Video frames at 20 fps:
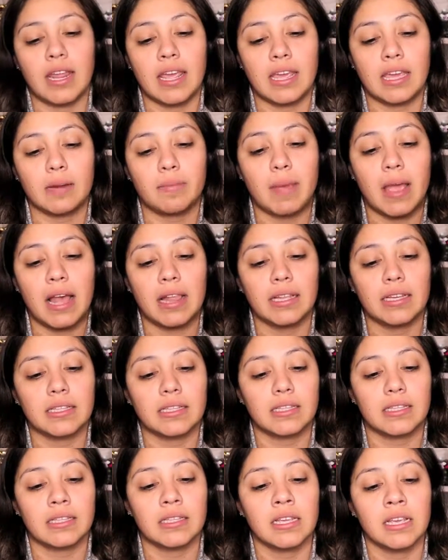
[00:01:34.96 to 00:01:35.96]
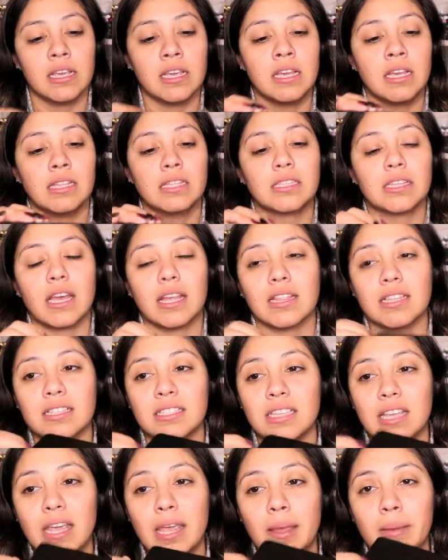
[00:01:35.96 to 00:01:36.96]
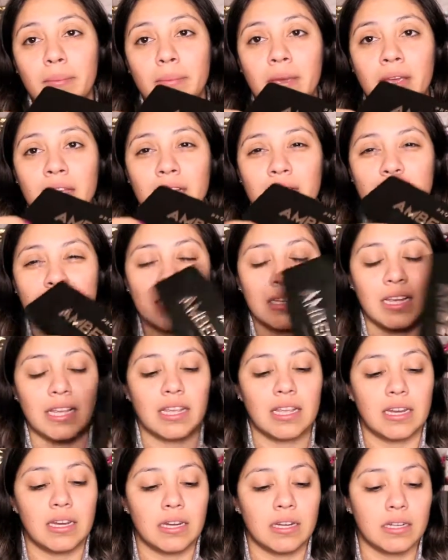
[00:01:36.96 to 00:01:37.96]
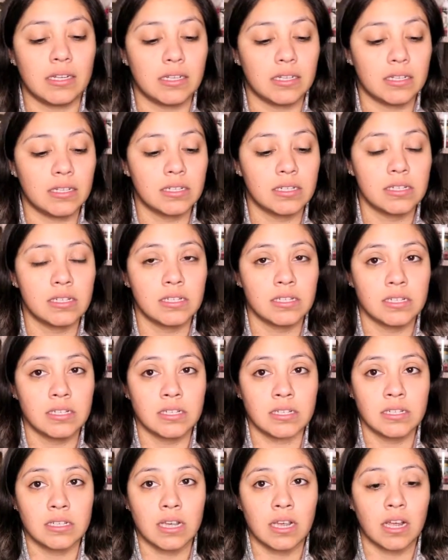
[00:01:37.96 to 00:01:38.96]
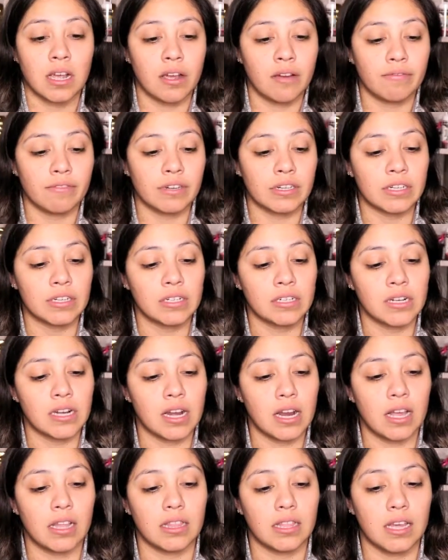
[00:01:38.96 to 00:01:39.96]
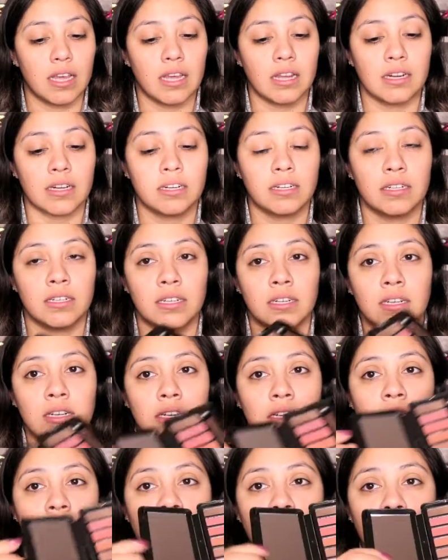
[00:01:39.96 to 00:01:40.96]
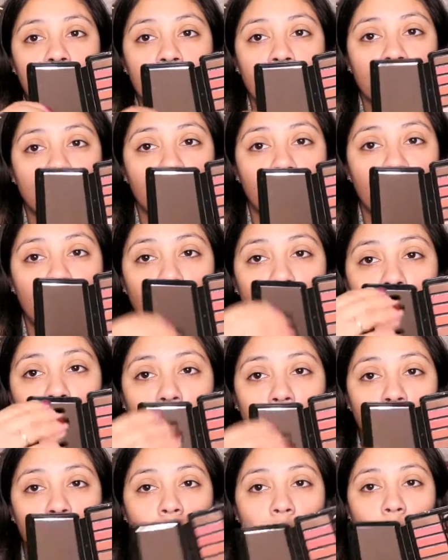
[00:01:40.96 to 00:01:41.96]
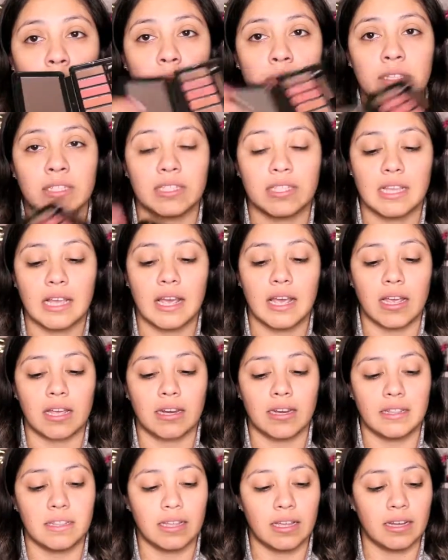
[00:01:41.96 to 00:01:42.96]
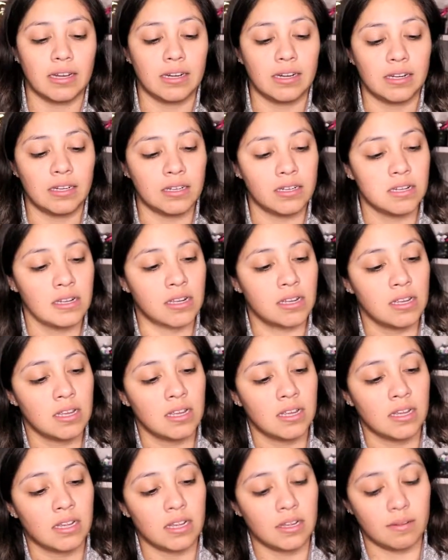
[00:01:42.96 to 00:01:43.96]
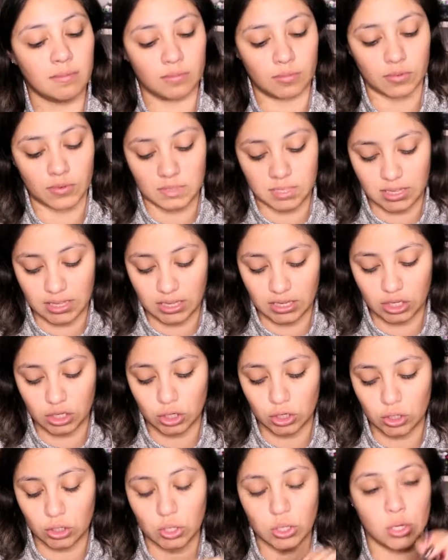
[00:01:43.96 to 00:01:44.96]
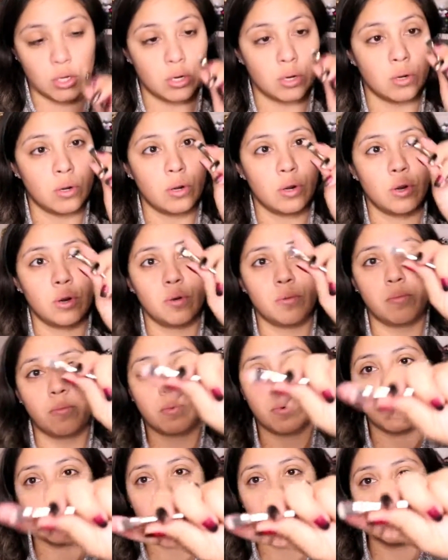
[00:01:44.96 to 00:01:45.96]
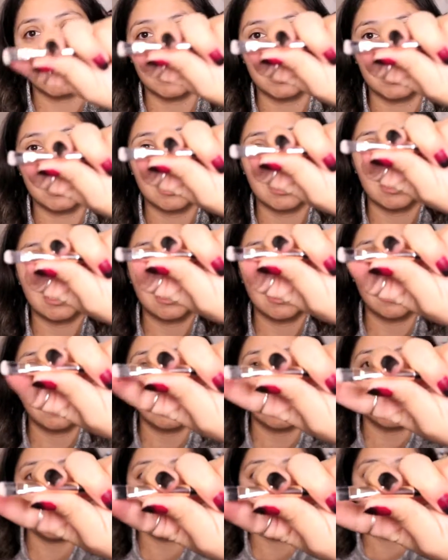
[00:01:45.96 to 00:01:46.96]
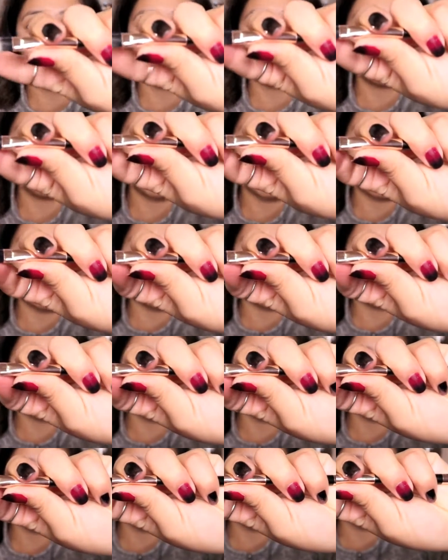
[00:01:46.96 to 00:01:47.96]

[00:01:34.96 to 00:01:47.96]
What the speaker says: Naked palettes. It's got the same tin cover and then mirror on one side, and then comes with a little brush, flat on one